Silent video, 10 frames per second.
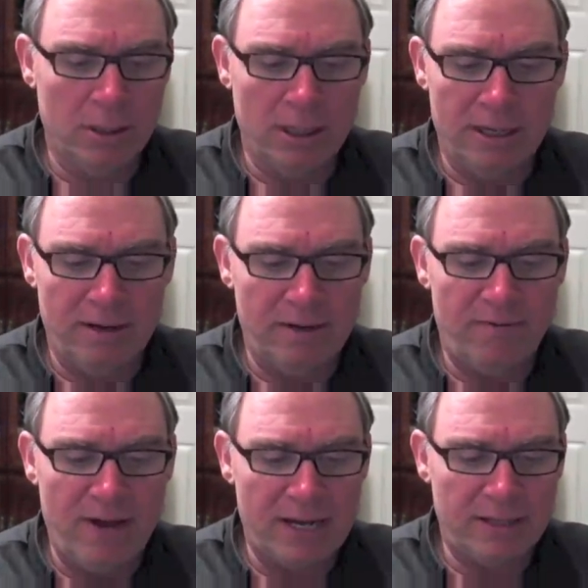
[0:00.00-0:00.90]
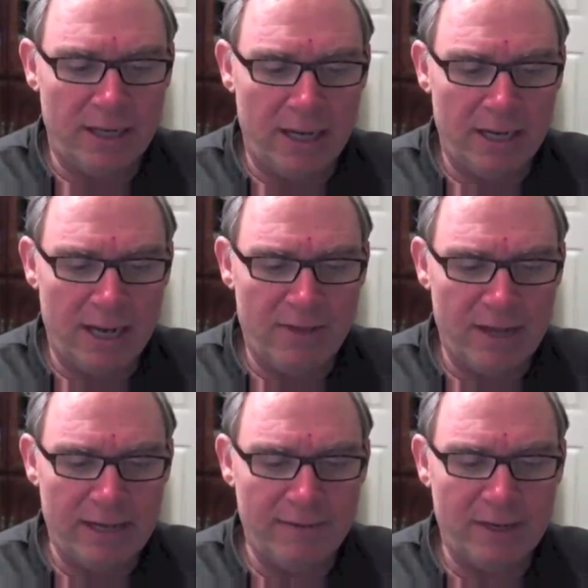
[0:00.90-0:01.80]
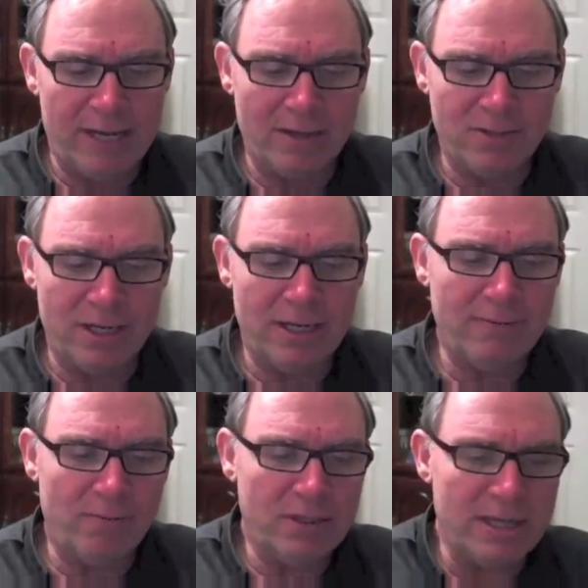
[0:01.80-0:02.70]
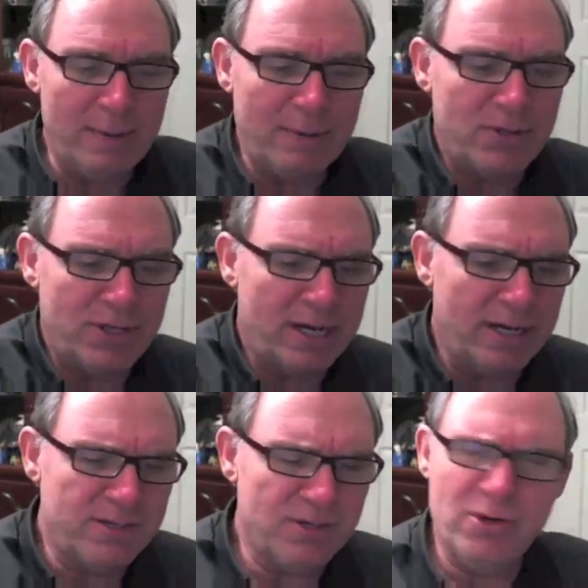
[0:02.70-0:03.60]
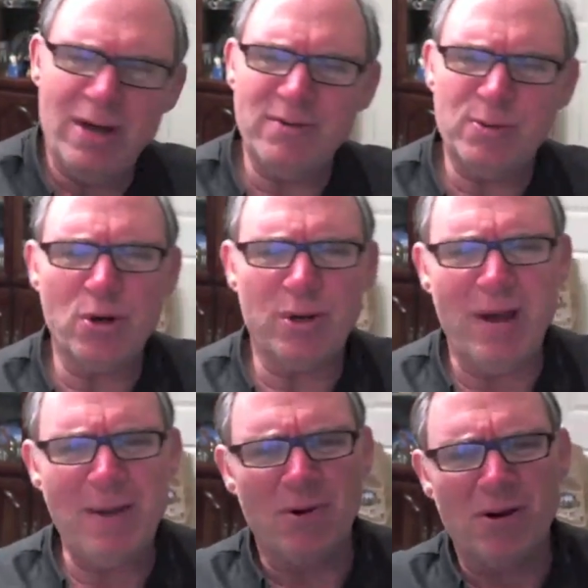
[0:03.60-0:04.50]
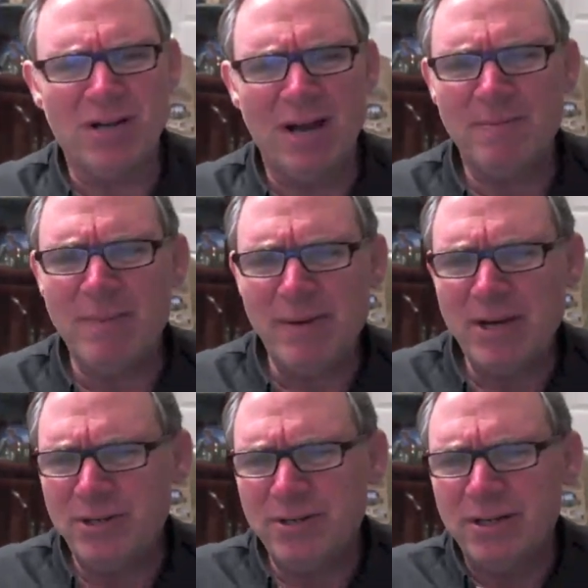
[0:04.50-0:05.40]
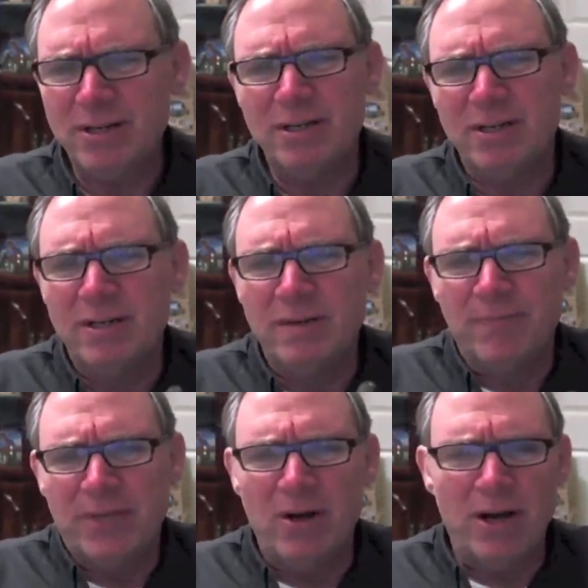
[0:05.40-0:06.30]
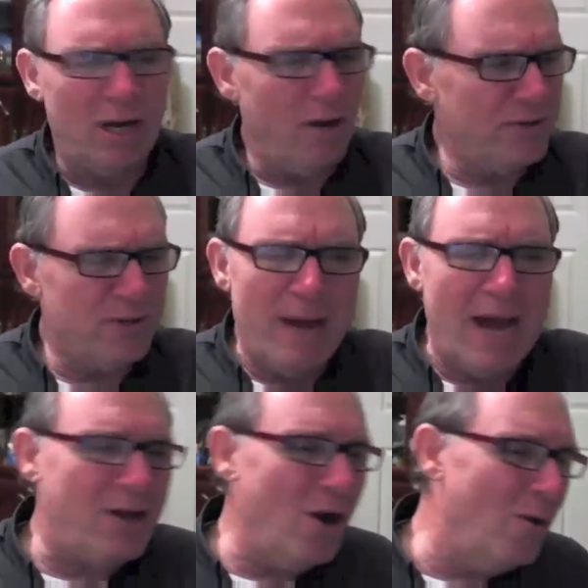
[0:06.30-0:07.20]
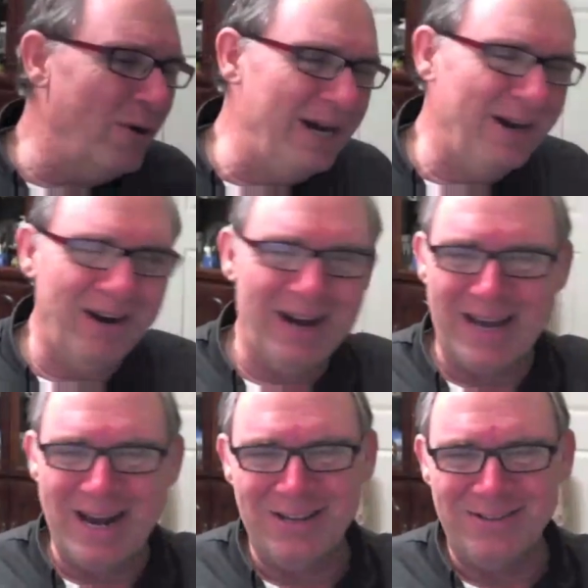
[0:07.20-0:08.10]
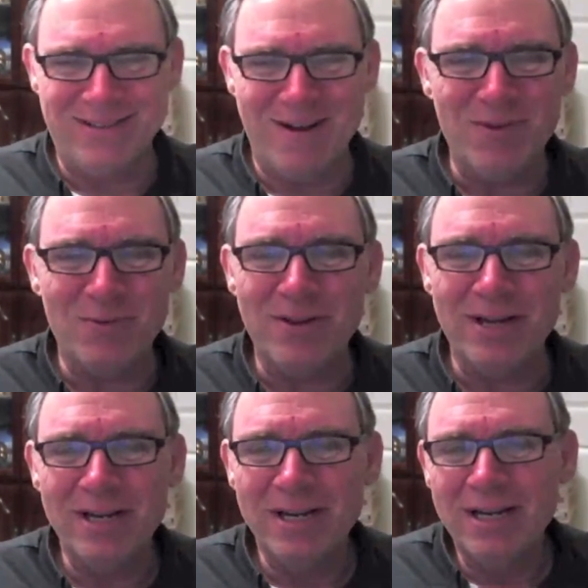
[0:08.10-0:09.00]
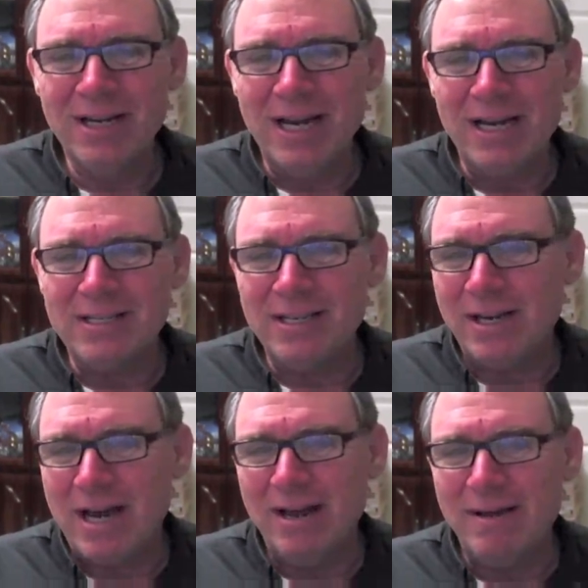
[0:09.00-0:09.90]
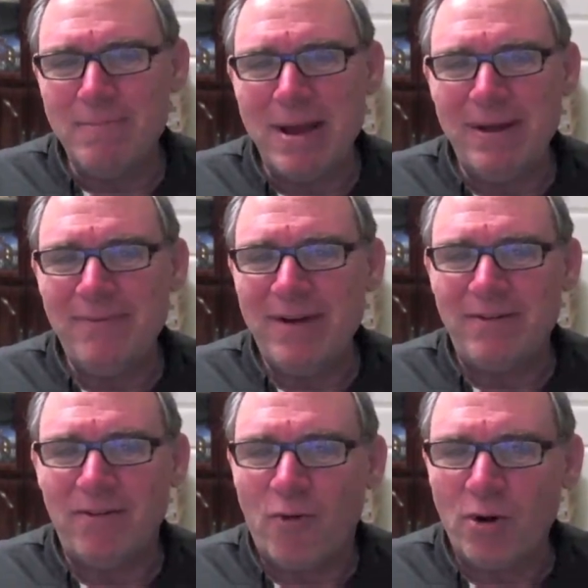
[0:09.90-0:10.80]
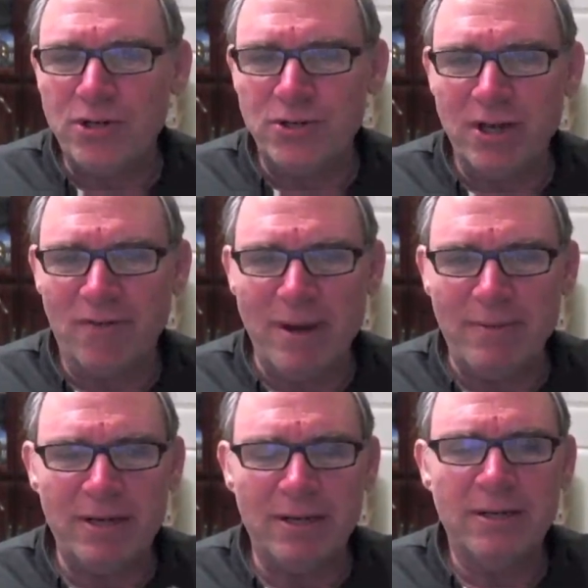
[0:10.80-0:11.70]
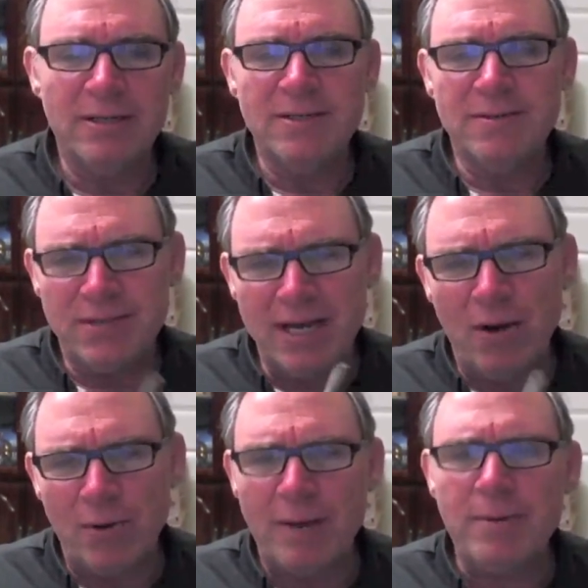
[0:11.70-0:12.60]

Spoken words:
And in fact, I think even Kel said one time he was sick and he says, you know, I haven't smoked a pipe in a long time and maybe I should, you know, I got all this tobacco here. I got to do something with it. And because you kind of maybe even have to force yourself maybe to say, okay, I'm